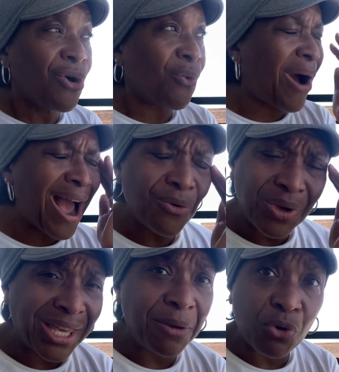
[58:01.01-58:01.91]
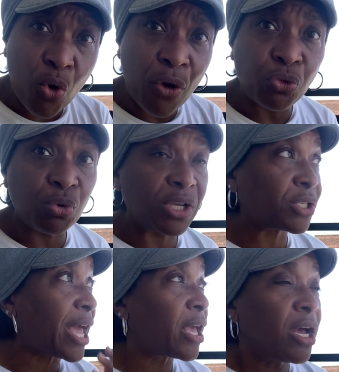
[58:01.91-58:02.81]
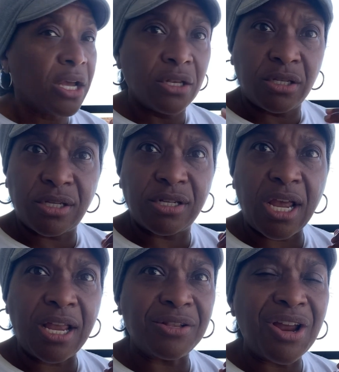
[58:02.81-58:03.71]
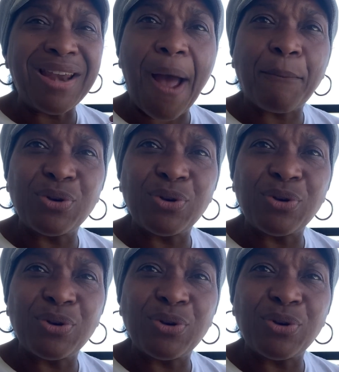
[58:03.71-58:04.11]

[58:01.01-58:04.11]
Why we keep going through this? Like they they're not